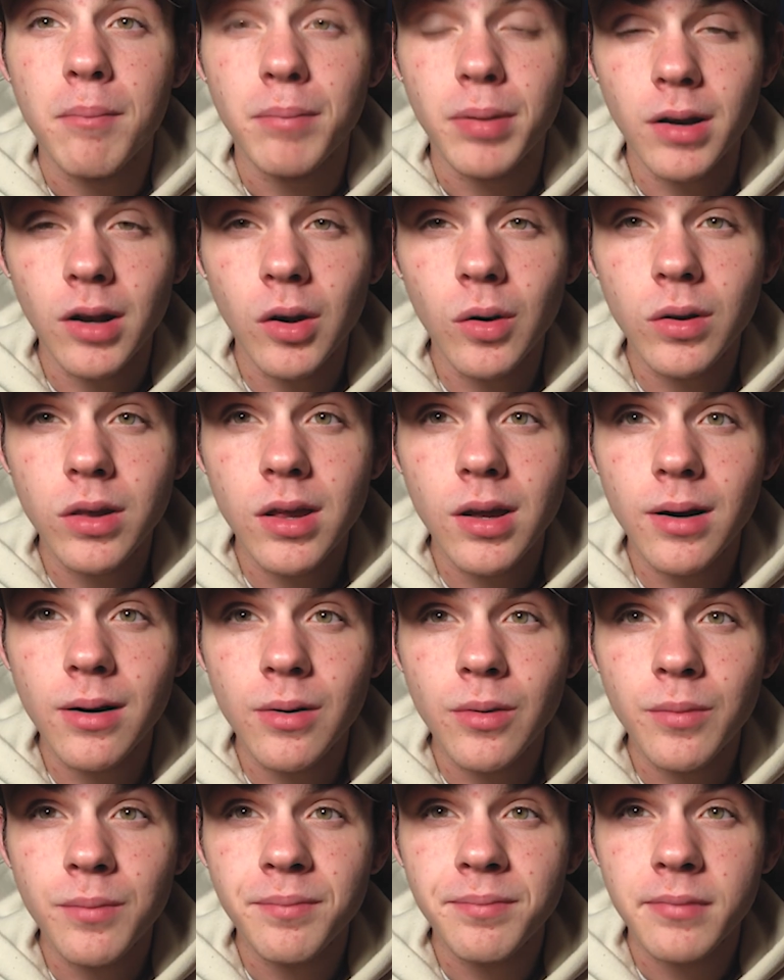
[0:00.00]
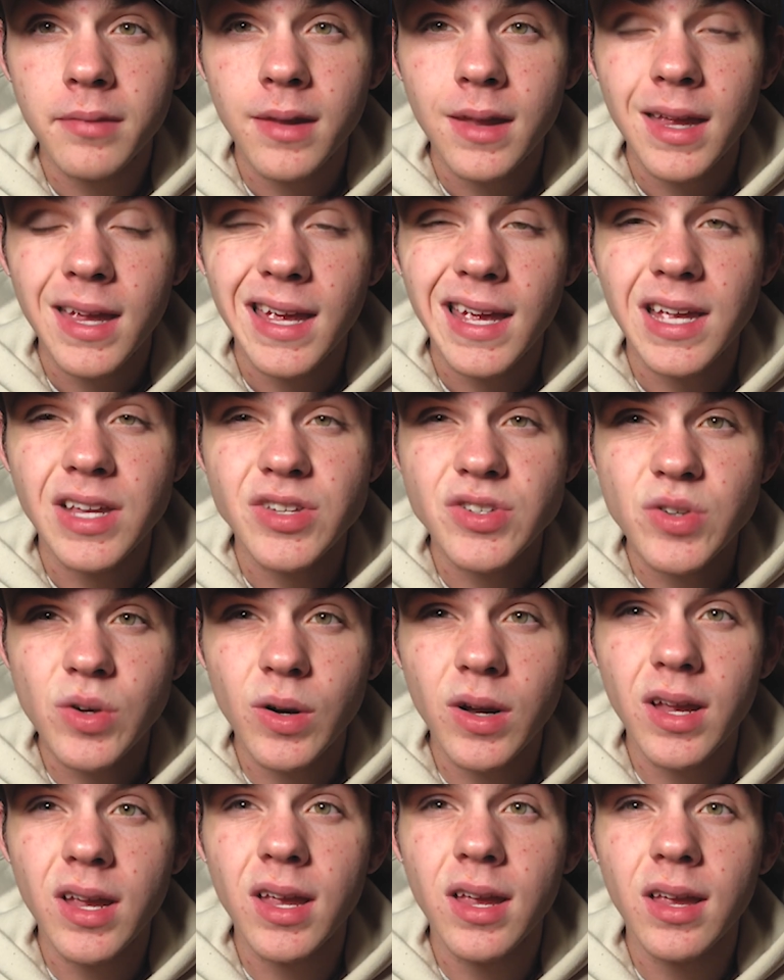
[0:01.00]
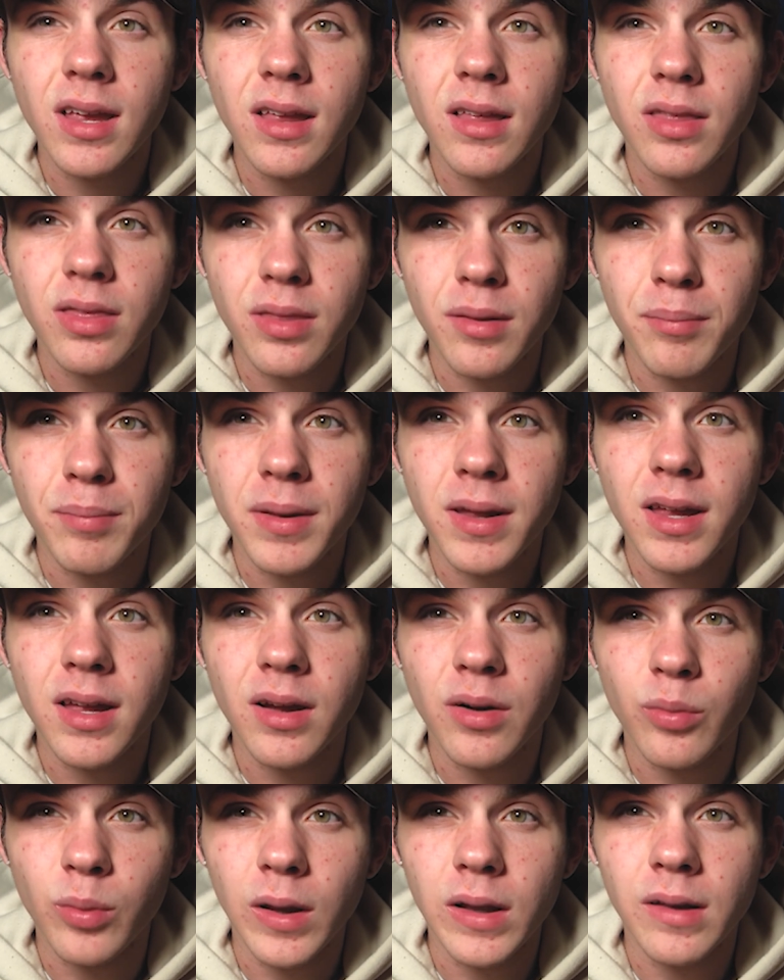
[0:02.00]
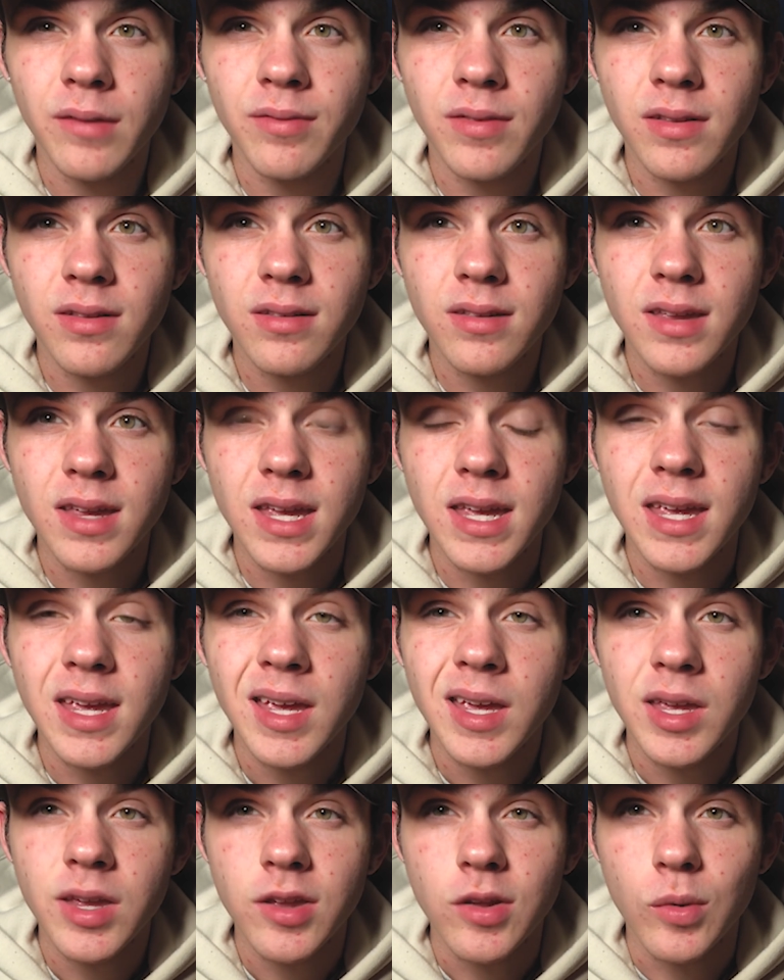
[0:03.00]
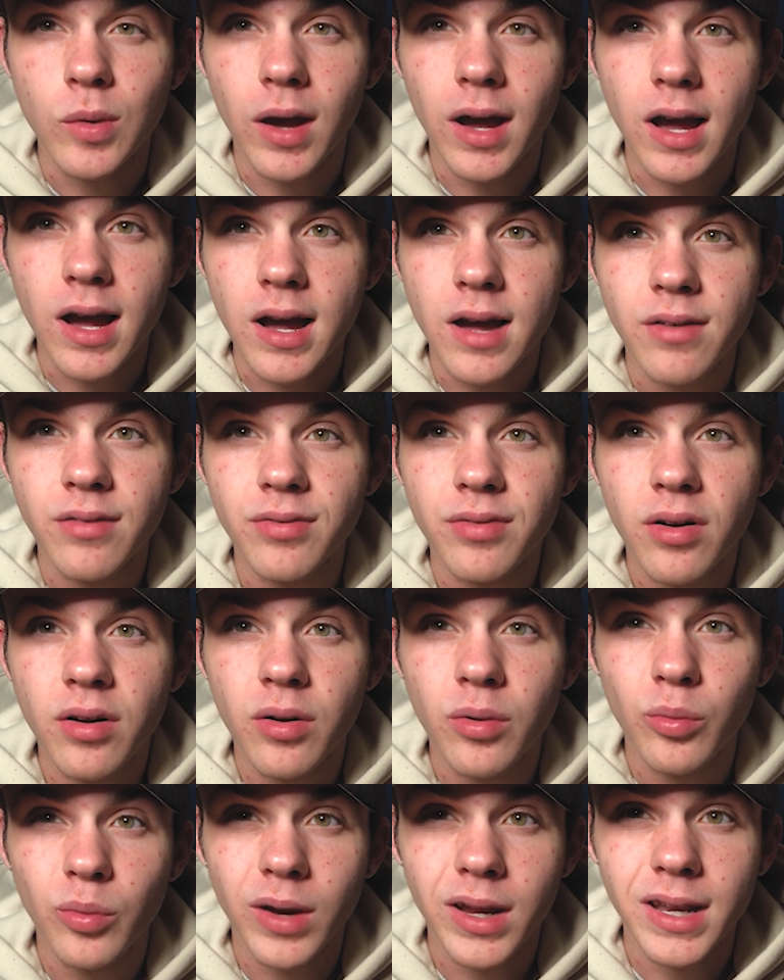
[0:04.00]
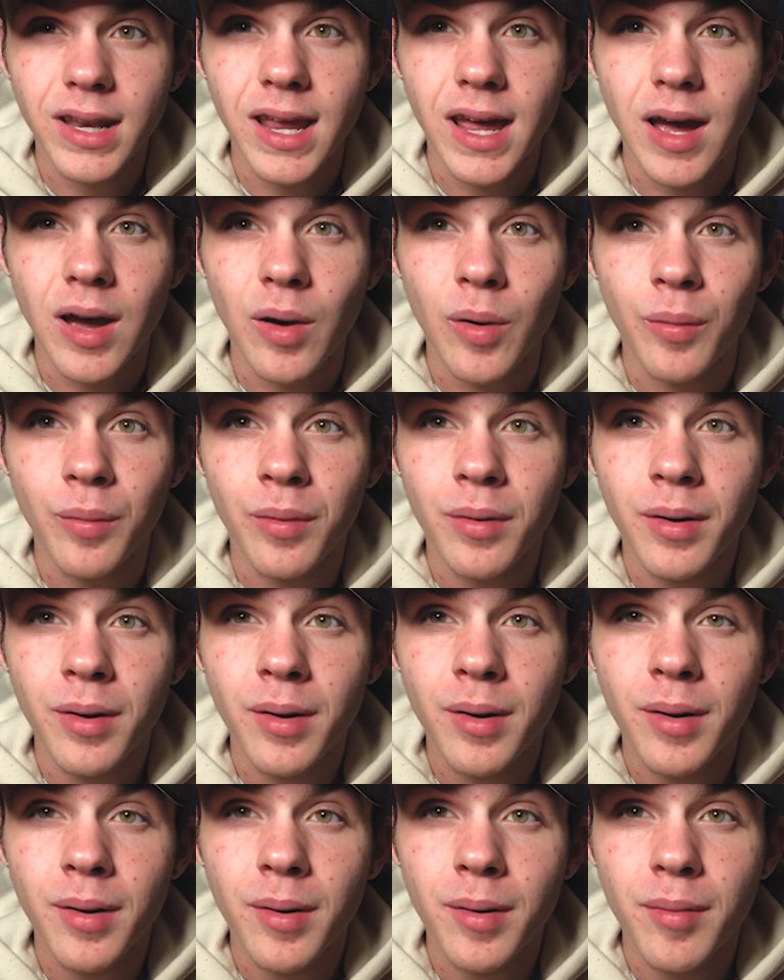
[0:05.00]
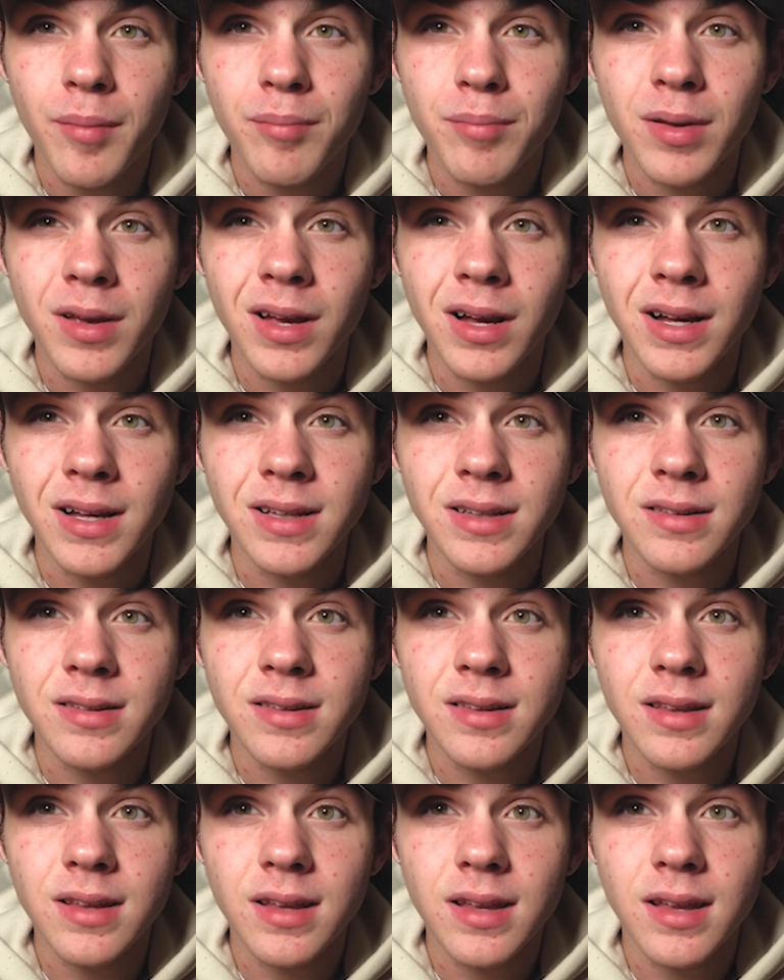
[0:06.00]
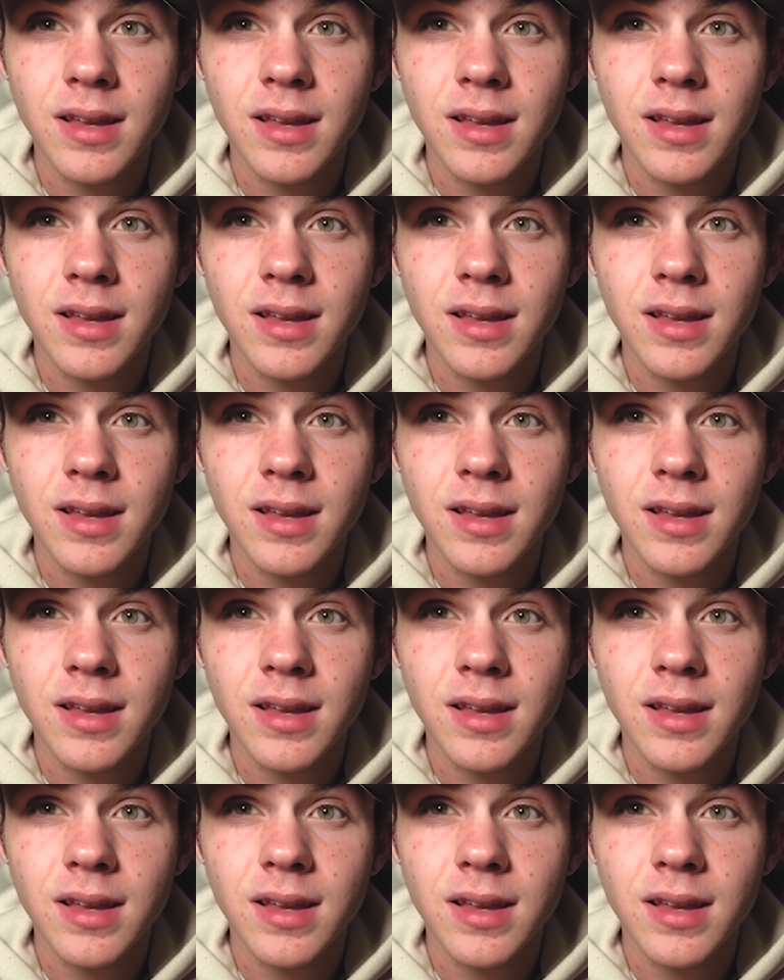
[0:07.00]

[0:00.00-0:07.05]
Pinocchio, enjoy the bit of relevancy you have right now, because